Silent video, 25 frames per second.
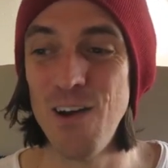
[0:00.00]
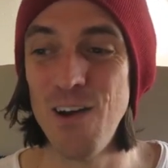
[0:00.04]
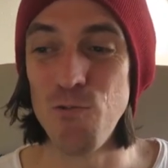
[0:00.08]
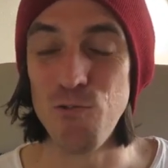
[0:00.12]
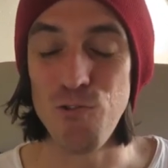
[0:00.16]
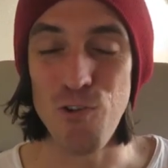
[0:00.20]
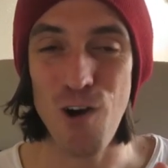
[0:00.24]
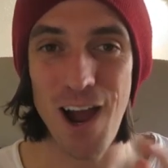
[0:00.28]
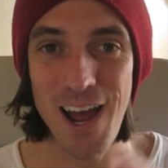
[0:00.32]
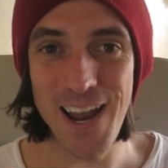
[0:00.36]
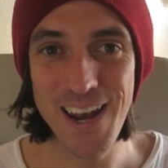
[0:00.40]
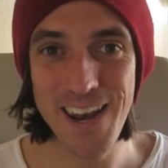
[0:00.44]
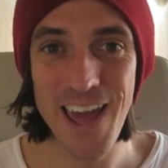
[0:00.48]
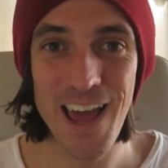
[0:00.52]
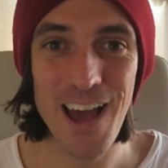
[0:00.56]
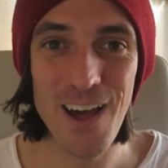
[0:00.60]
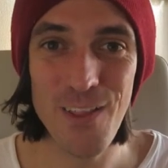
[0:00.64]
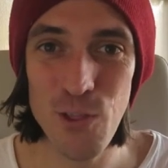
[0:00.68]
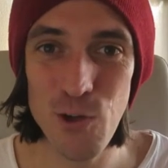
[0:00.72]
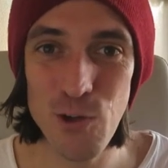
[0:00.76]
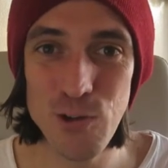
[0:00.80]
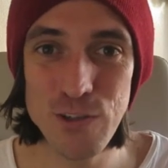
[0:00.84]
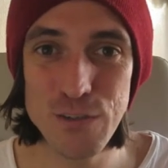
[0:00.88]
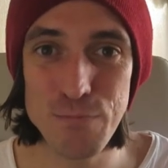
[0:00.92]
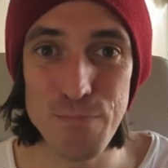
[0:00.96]
Right now
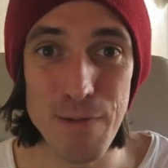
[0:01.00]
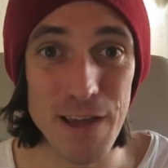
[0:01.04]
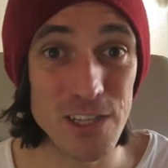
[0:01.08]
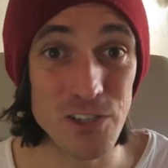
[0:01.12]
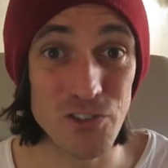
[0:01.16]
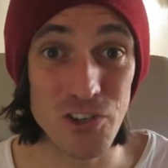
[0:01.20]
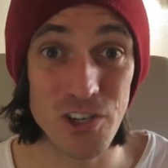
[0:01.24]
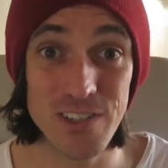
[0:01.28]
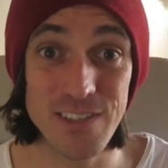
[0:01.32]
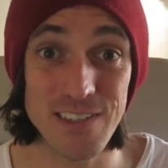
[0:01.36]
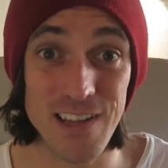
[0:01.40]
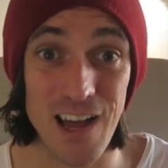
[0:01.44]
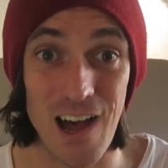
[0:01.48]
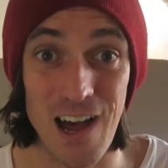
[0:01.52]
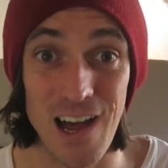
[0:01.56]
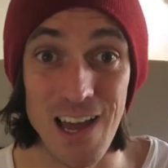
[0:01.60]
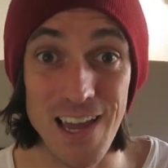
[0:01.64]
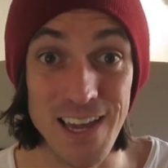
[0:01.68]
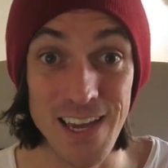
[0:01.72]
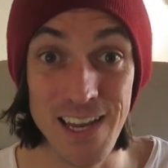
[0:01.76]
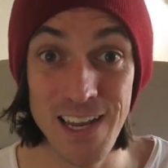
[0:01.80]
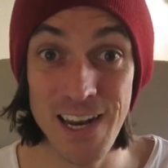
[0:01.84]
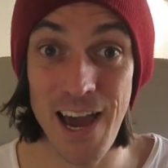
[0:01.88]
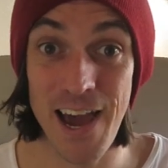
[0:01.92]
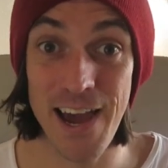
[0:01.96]
those metrics are
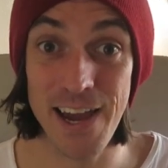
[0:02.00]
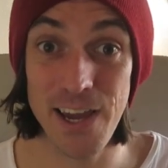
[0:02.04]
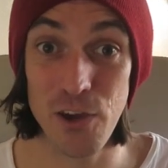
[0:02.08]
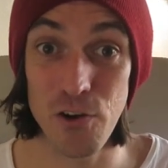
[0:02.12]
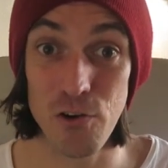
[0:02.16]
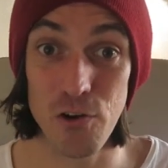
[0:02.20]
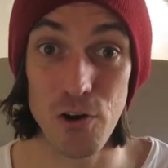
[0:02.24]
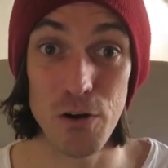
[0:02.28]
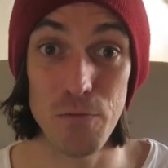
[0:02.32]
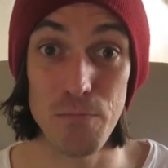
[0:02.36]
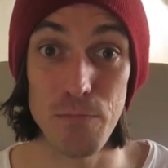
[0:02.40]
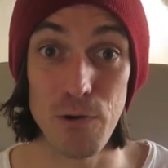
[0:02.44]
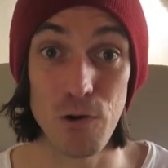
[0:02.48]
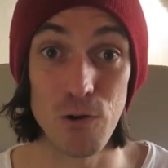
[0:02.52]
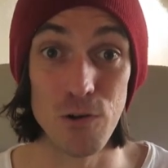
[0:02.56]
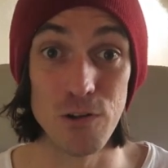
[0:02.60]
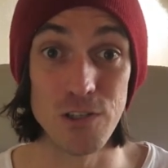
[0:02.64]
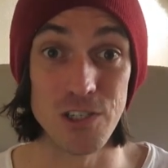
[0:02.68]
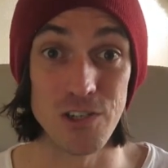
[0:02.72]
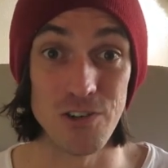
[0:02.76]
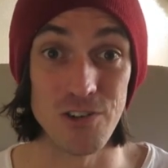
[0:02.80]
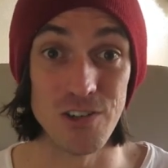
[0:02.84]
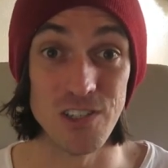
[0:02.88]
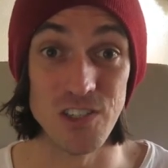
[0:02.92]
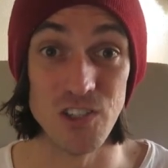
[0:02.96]
inaccurate because
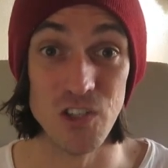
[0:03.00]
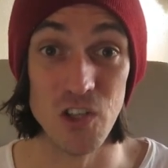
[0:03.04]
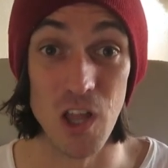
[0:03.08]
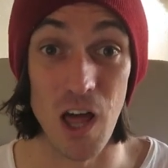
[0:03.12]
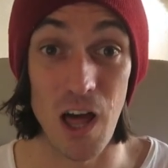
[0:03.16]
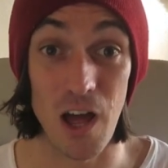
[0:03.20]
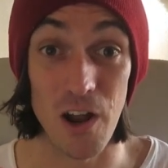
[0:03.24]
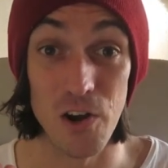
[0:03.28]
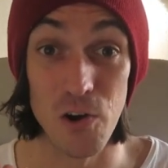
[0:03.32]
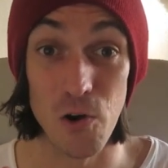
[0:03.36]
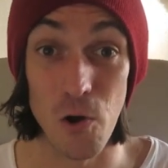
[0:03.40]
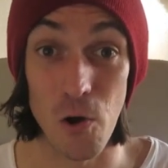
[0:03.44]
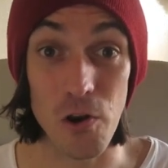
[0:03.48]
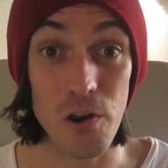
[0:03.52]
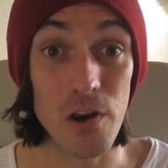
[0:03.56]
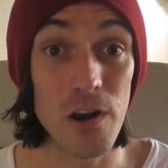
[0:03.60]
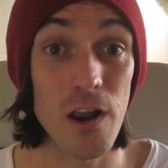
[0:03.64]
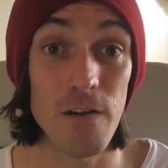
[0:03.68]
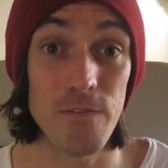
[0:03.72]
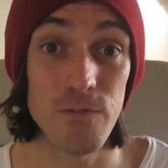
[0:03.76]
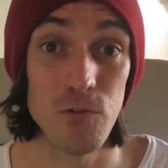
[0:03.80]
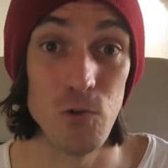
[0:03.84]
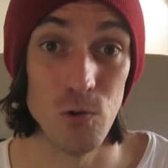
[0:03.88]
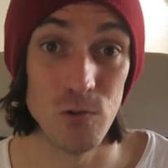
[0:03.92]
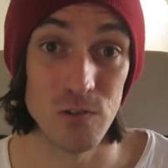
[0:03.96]
there is not
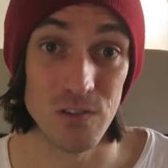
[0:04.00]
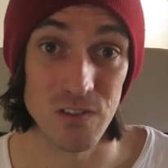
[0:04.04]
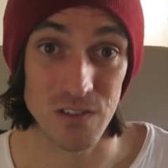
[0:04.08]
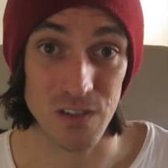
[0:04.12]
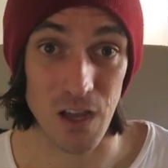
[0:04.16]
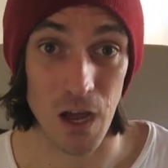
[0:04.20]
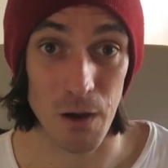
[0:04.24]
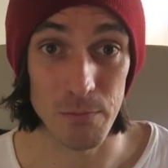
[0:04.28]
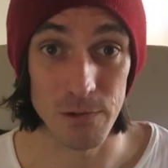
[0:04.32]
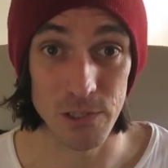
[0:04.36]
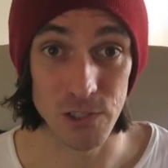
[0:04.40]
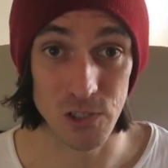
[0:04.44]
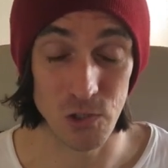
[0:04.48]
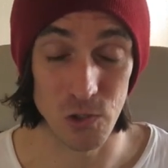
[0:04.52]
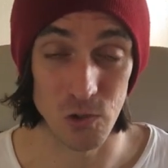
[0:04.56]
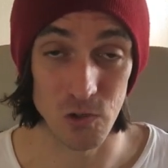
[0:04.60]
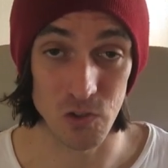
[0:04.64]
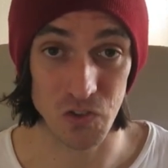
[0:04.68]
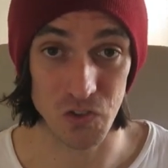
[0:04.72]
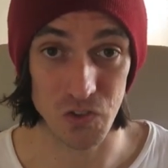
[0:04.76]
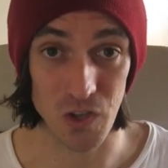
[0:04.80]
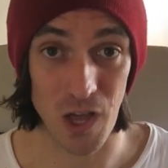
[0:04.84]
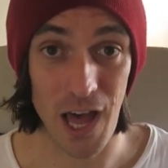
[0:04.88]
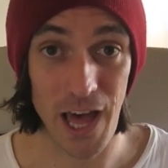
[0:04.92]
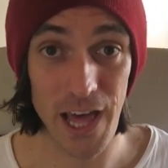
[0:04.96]
enough users coming to your
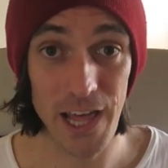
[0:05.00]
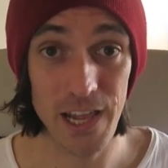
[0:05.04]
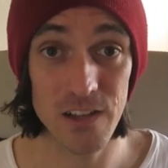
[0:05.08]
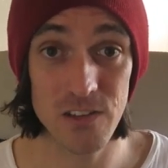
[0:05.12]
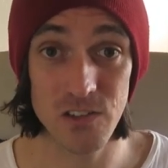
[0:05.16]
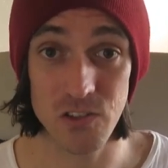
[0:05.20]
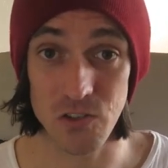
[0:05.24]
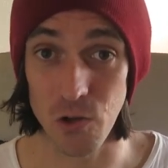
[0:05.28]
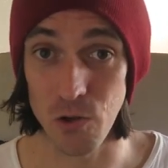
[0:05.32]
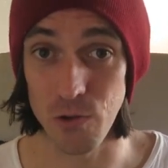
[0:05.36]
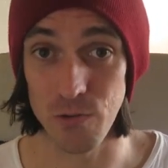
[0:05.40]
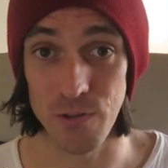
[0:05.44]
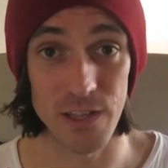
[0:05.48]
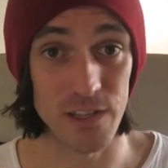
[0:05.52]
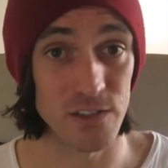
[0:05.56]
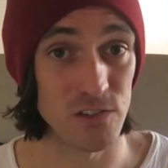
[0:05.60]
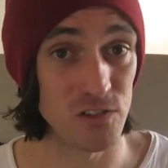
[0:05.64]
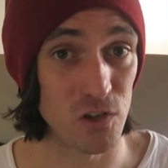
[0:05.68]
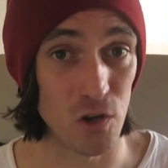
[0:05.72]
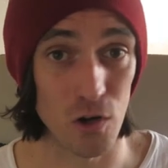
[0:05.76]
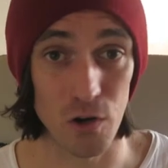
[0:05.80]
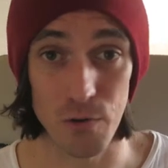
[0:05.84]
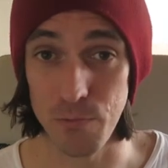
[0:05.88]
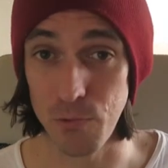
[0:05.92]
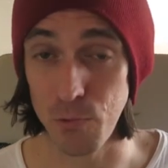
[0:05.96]
site, so they're
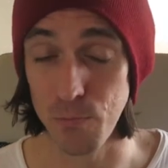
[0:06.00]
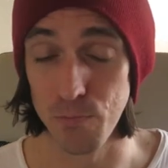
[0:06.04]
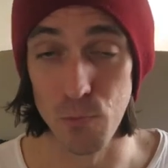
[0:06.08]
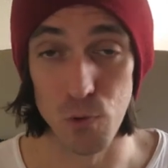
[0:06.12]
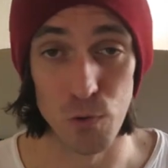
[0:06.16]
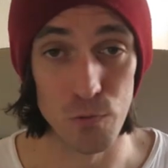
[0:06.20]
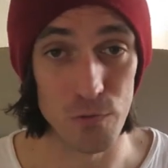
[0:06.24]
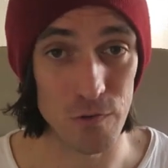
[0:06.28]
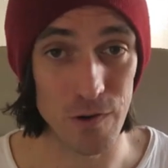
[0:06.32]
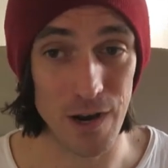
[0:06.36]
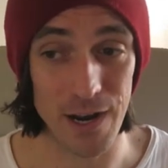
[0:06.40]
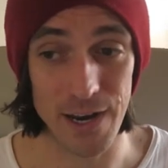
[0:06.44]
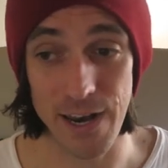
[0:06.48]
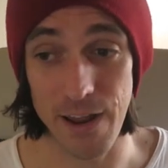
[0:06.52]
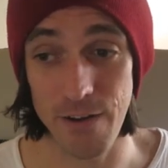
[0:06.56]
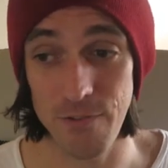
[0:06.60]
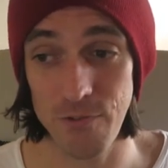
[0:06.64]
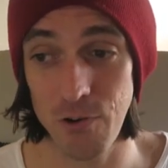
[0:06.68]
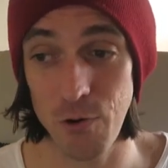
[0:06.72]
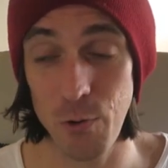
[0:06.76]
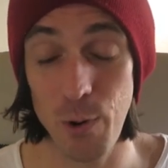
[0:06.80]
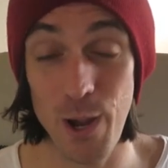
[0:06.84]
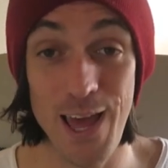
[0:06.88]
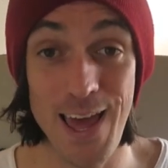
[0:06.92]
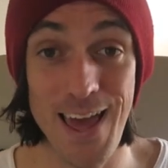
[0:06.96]
going to move around
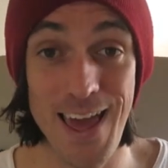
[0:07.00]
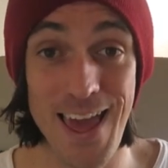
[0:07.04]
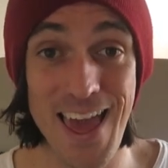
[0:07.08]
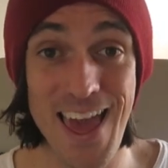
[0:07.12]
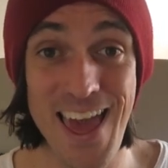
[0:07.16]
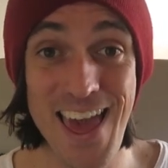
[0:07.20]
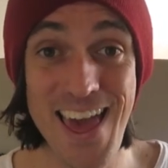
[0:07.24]
everywhere.